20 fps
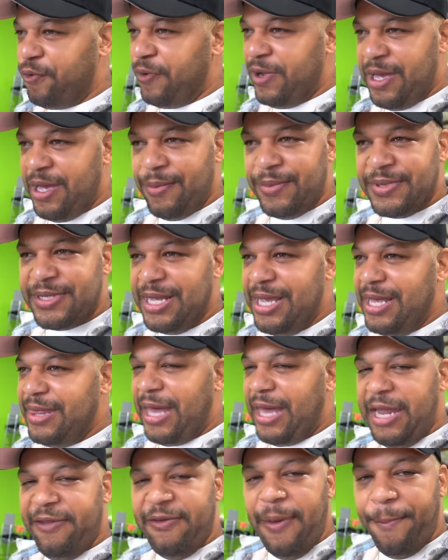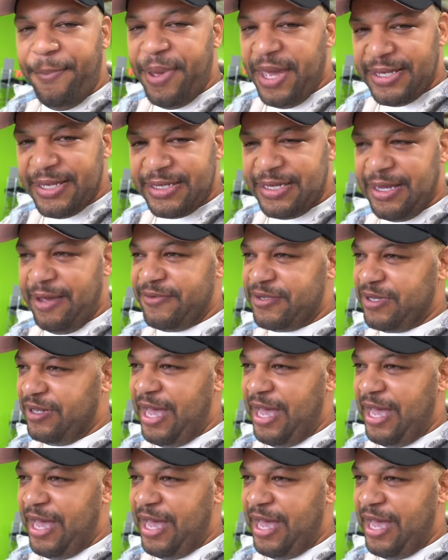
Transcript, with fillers: rims, not even big stuff. So